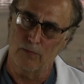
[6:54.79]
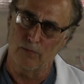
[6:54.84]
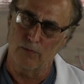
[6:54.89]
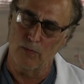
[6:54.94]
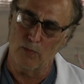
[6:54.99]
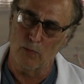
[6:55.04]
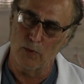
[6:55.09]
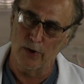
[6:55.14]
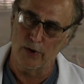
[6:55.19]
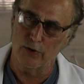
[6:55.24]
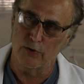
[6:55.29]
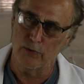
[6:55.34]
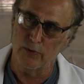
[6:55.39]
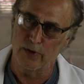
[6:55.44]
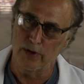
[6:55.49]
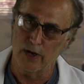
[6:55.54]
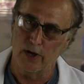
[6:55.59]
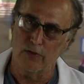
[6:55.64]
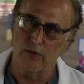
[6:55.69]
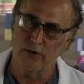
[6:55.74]
from one to
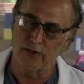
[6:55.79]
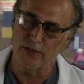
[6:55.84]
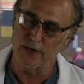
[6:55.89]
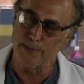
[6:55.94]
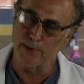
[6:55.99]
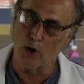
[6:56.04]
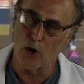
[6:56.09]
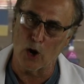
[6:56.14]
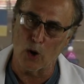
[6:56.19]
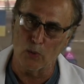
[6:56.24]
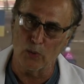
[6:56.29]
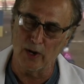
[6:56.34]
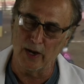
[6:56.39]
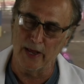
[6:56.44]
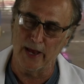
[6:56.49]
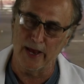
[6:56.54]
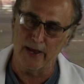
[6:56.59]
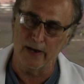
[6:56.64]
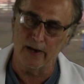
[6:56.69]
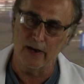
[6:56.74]
another. It's going to be all
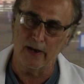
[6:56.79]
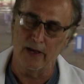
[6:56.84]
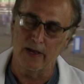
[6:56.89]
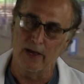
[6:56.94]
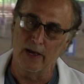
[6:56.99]
related.